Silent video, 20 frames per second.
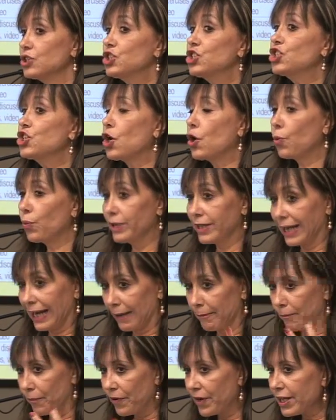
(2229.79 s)
talk with
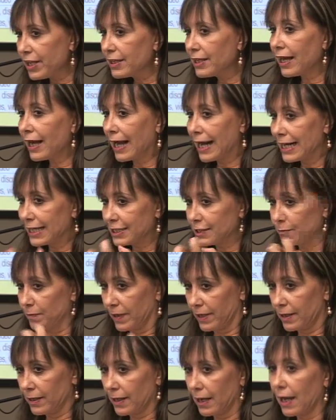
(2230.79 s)
the, bring the
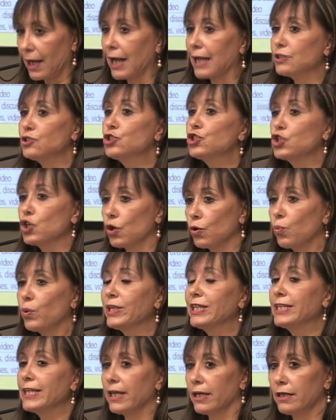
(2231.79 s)
husband and talk
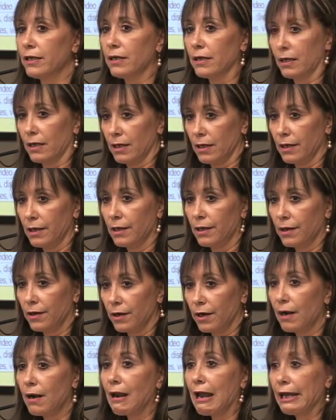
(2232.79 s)
with them
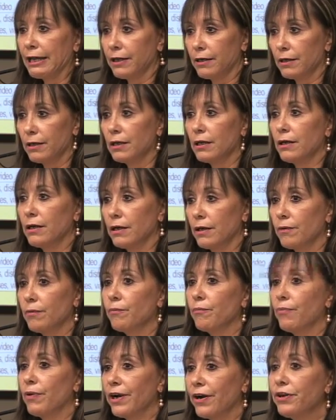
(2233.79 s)
like
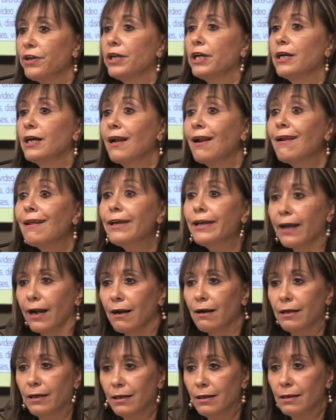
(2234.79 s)
very
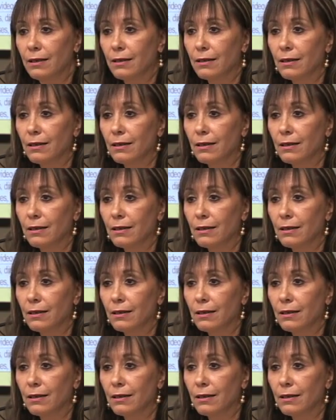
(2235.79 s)
clearly